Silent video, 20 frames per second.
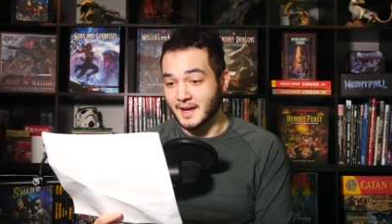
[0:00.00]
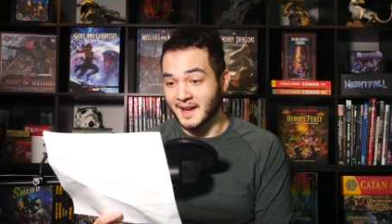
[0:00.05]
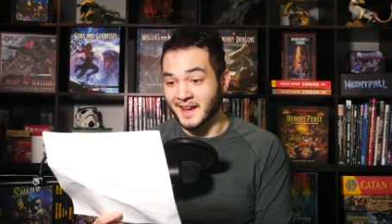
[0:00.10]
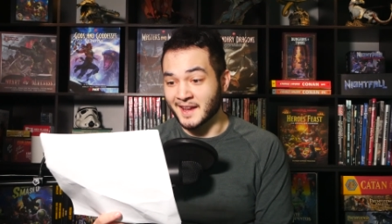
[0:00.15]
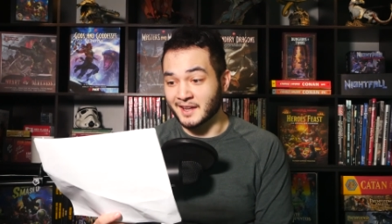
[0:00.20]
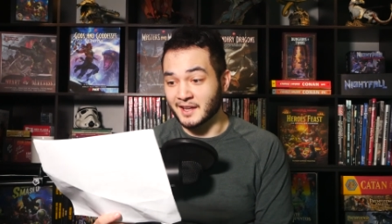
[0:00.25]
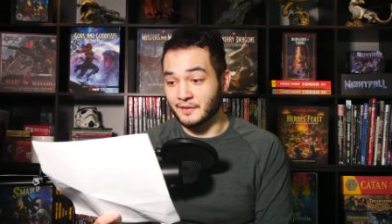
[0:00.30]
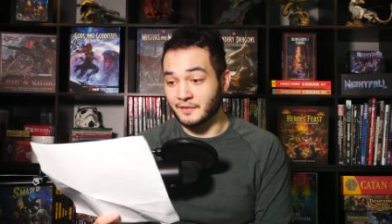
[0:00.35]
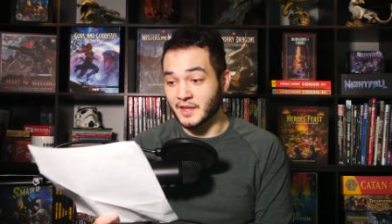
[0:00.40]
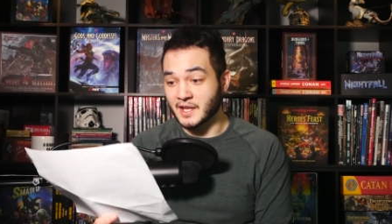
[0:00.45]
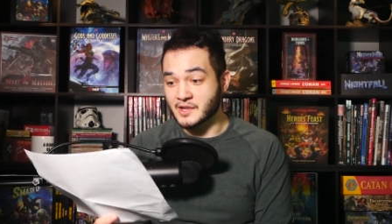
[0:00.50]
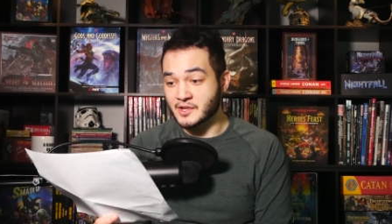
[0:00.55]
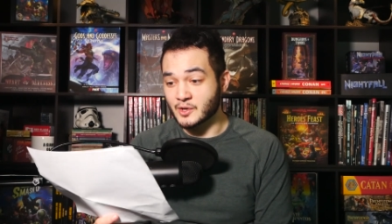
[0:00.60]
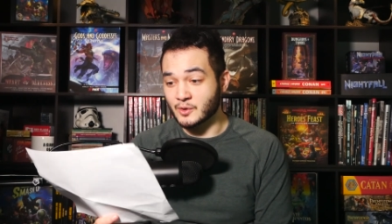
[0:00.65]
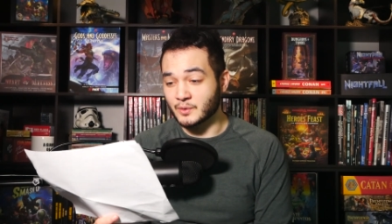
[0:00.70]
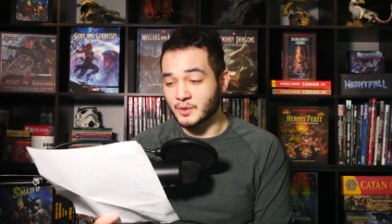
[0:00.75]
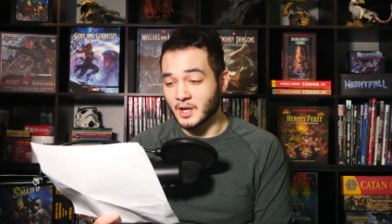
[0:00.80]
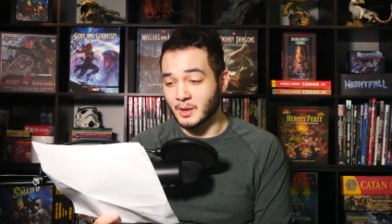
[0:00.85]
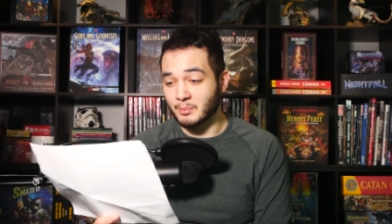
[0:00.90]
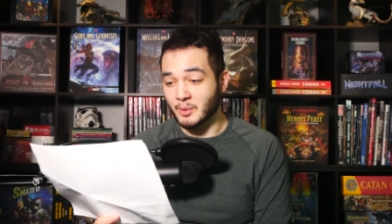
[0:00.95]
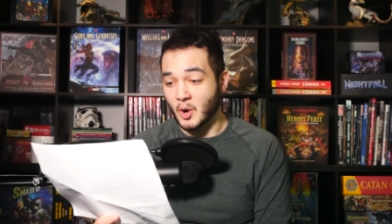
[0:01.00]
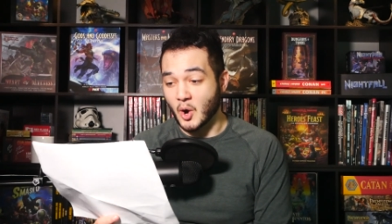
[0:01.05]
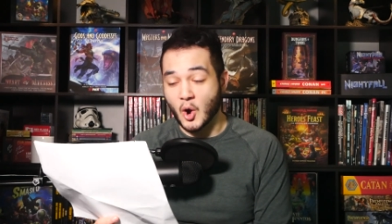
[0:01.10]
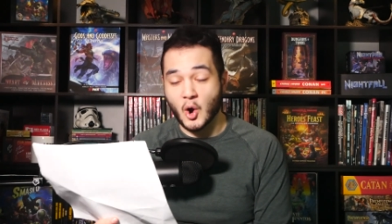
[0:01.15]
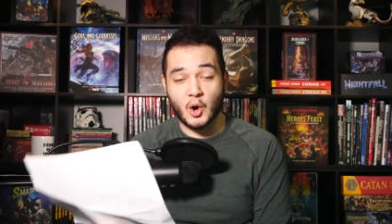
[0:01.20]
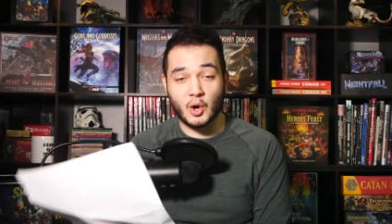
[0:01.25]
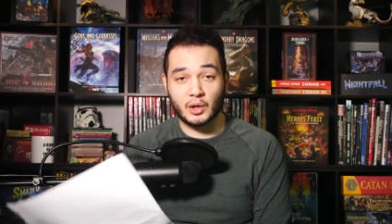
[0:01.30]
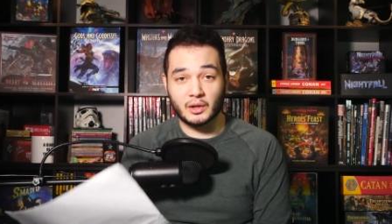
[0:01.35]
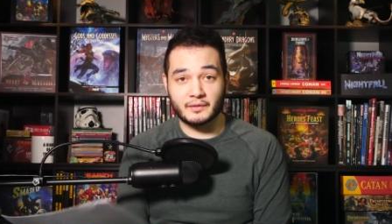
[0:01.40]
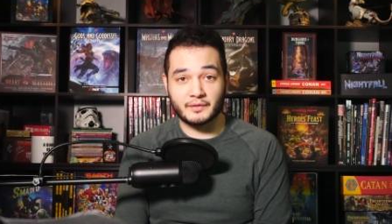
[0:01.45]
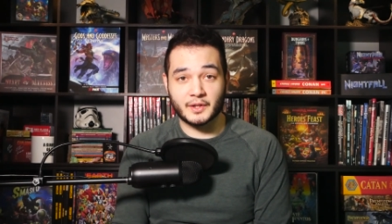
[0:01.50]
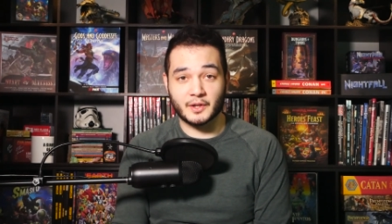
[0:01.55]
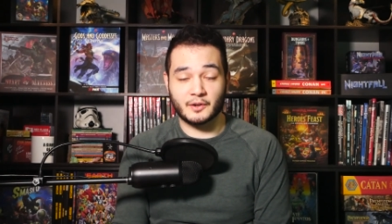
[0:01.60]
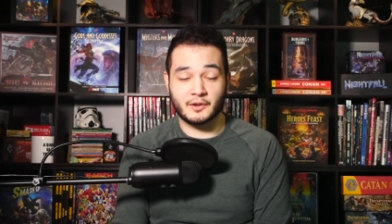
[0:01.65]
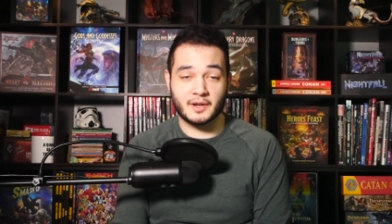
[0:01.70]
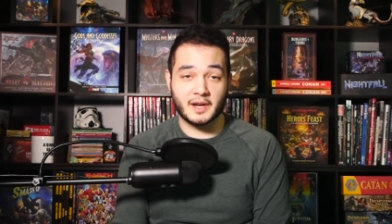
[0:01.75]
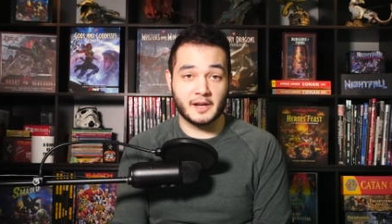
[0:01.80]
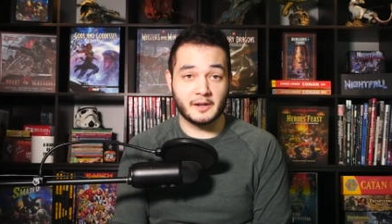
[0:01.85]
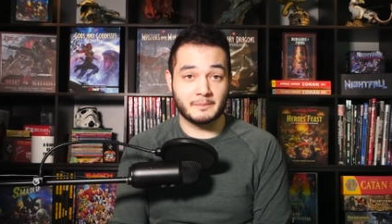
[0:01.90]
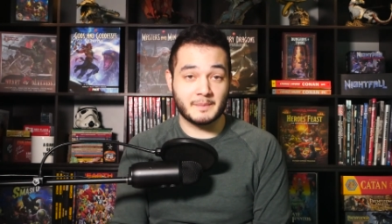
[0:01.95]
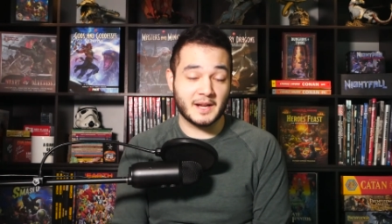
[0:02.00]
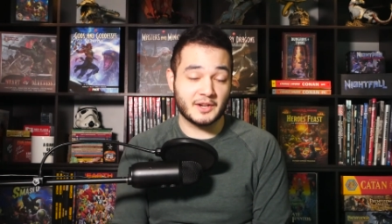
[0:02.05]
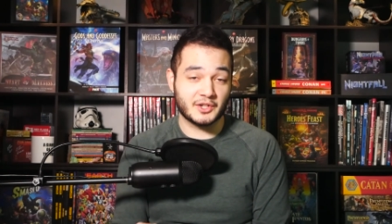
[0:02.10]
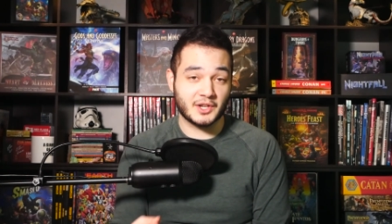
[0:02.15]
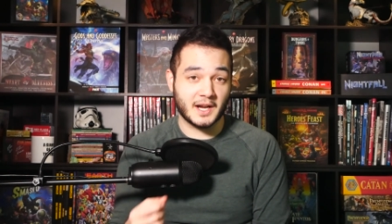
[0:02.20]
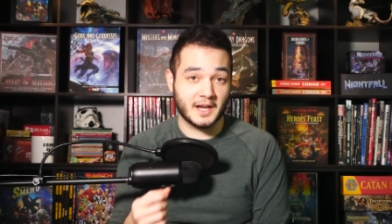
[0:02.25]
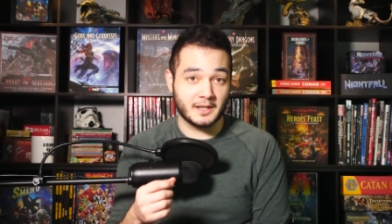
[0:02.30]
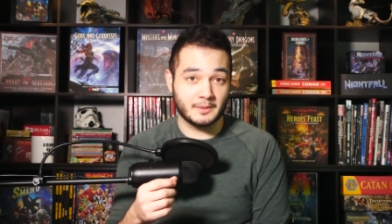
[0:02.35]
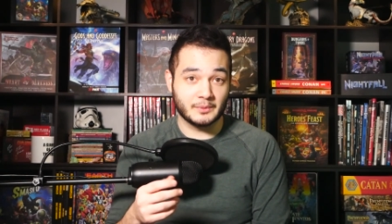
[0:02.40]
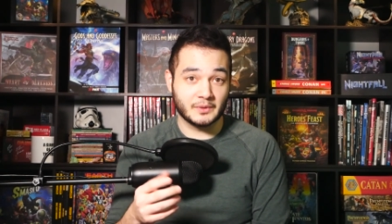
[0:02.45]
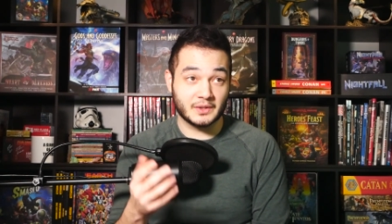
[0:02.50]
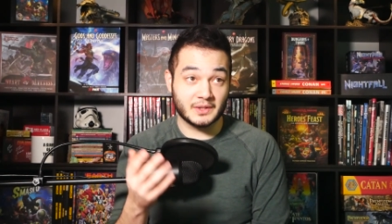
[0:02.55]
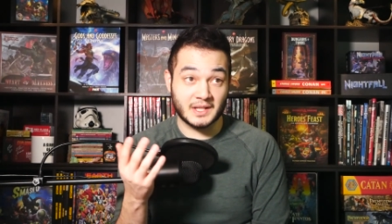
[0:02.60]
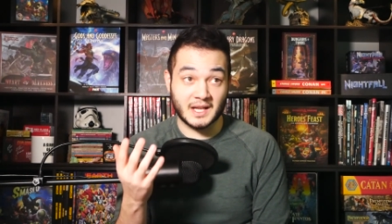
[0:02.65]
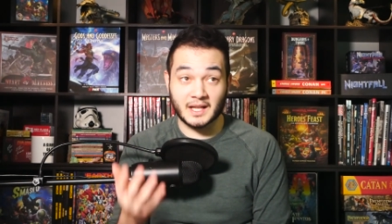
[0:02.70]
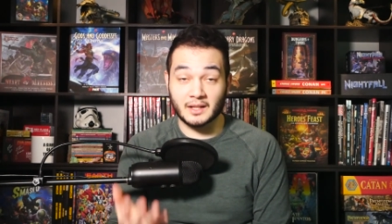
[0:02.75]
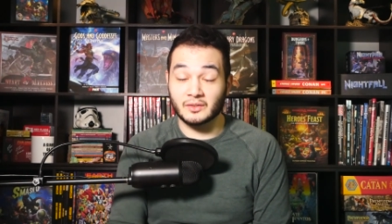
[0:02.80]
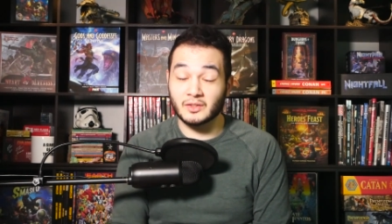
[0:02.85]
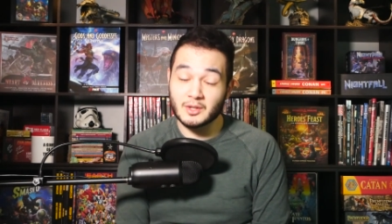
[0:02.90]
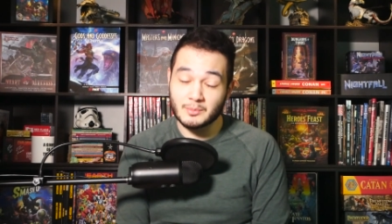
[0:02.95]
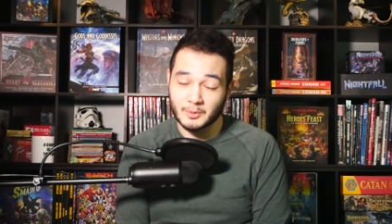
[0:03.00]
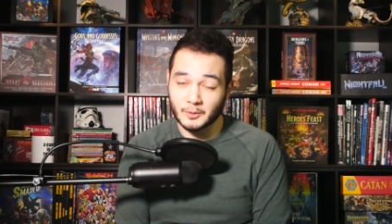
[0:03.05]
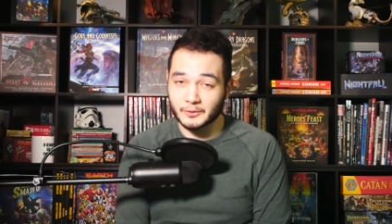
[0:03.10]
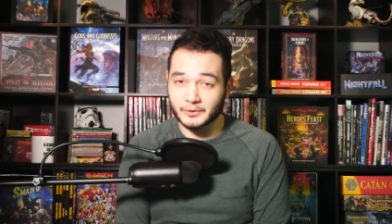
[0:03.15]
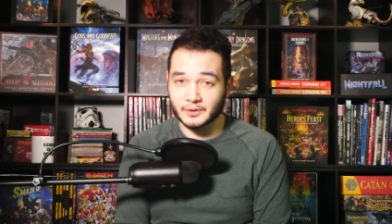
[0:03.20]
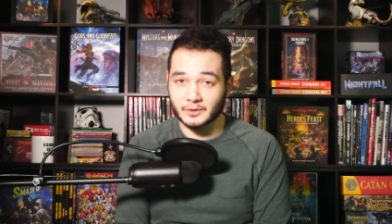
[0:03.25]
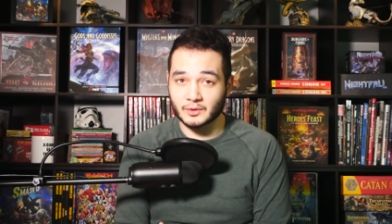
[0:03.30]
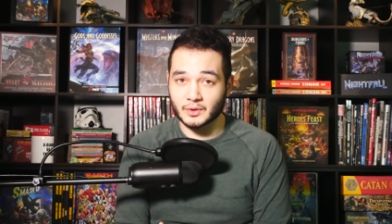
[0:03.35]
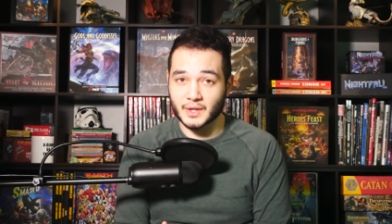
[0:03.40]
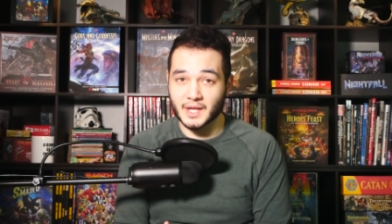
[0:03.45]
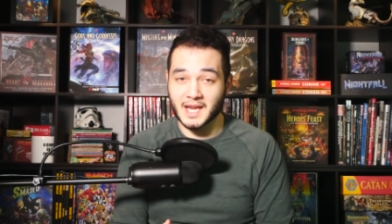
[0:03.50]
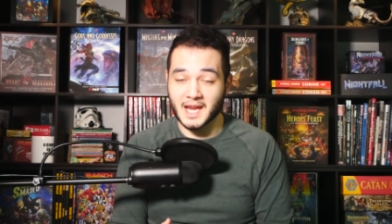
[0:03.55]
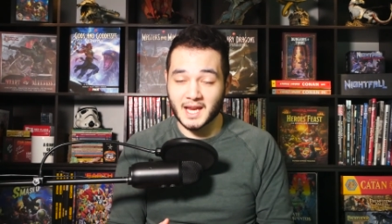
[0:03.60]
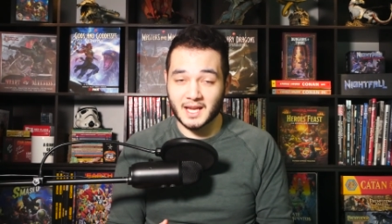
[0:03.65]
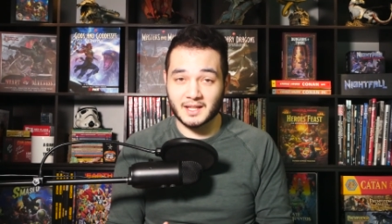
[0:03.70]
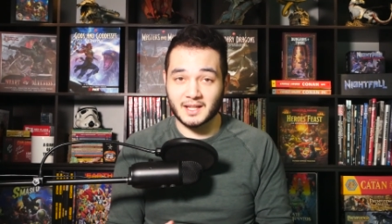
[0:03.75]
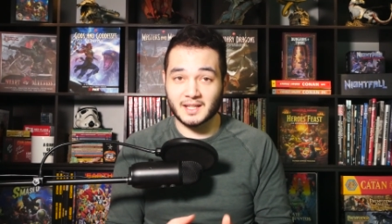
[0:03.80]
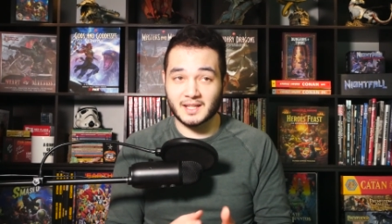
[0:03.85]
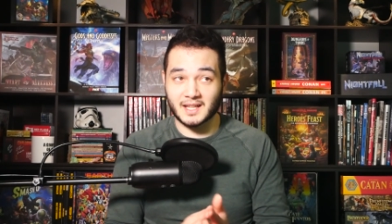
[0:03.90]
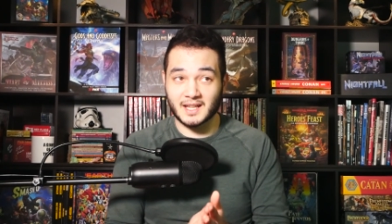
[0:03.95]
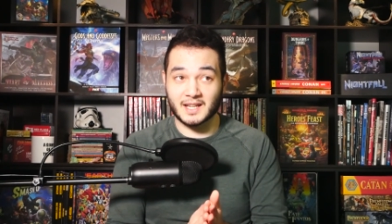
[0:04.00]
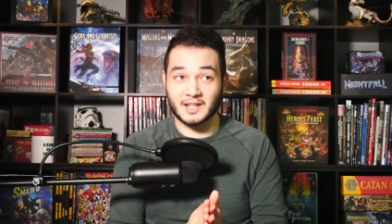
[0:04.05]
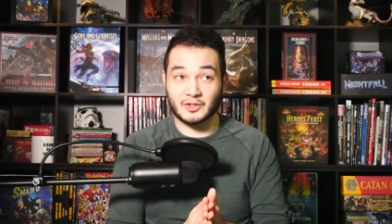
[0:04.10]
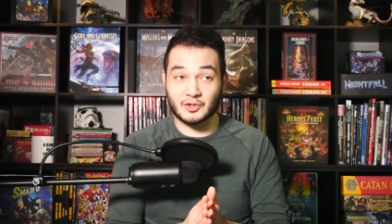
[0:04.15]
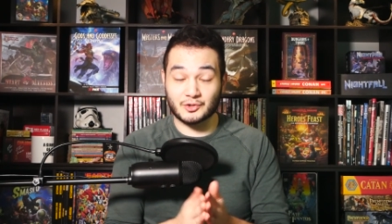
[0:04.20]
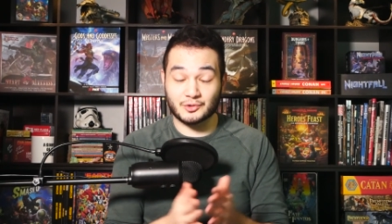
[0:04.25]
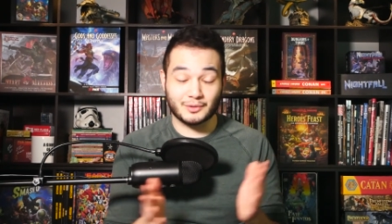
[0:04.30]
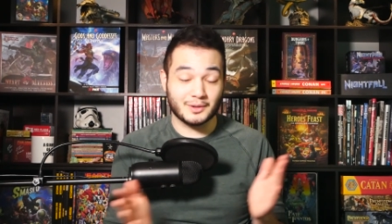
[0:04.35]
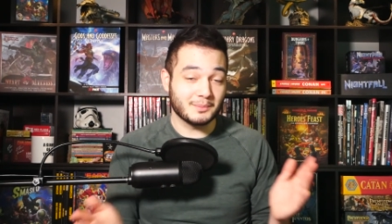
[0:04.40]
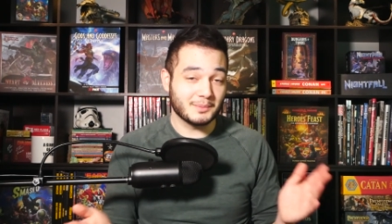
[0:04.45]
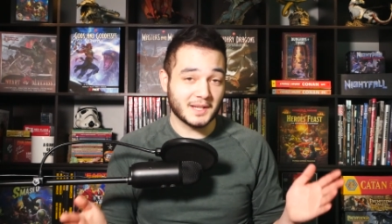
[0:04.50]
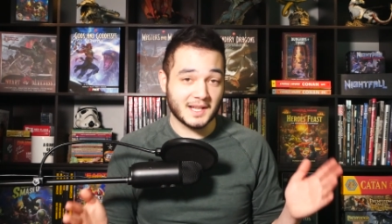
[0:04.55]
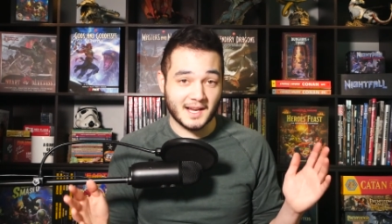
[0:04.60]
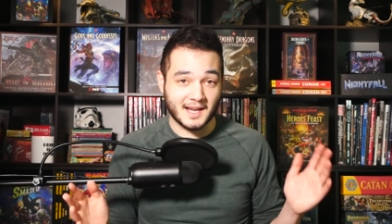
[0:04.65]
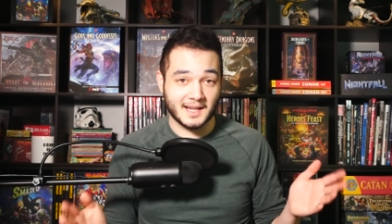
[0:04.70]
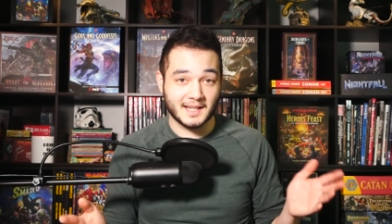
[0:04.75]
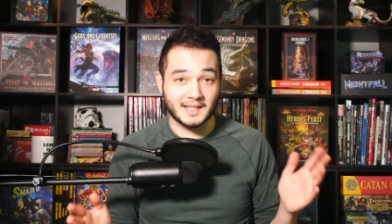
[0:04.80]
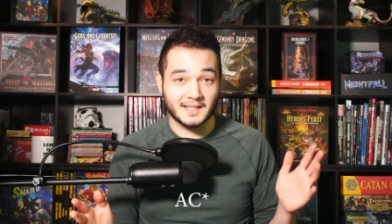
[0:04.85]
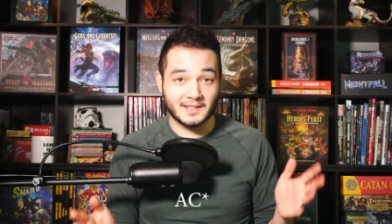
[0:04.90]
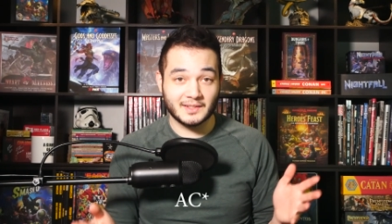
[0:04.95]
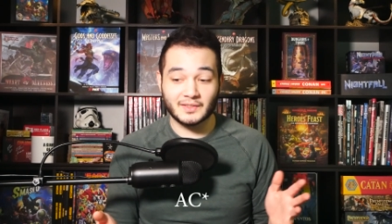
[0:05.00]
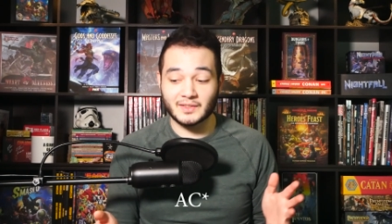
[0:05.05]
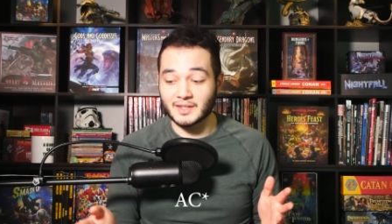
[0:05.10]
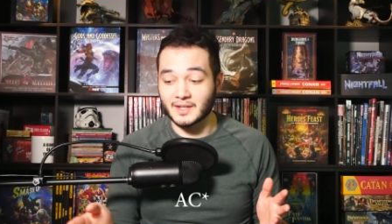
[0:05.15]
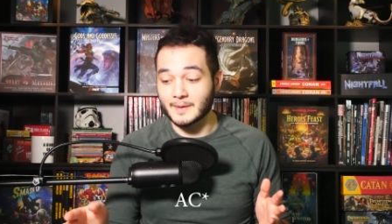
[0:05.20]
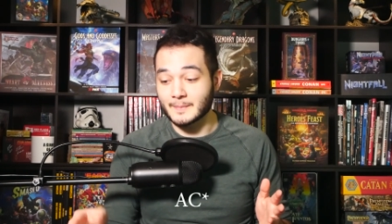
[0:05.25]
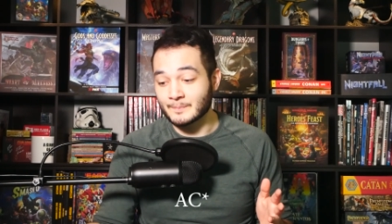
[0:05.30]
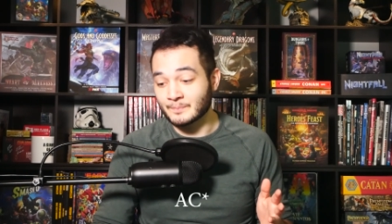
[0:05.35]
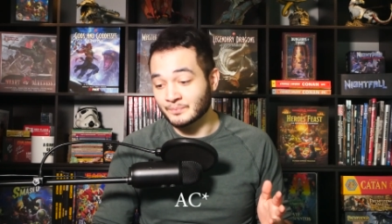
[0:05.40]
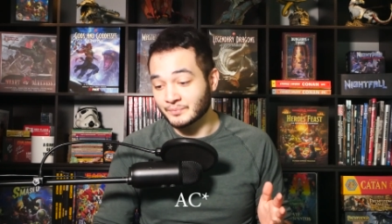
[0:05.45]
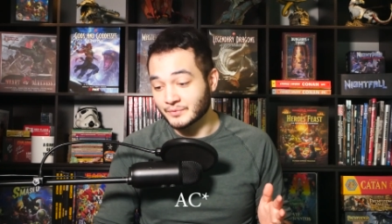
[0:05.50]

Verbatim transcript: And if they do dump all of their created magic items into AC boosters, they can get an extremely high ADC.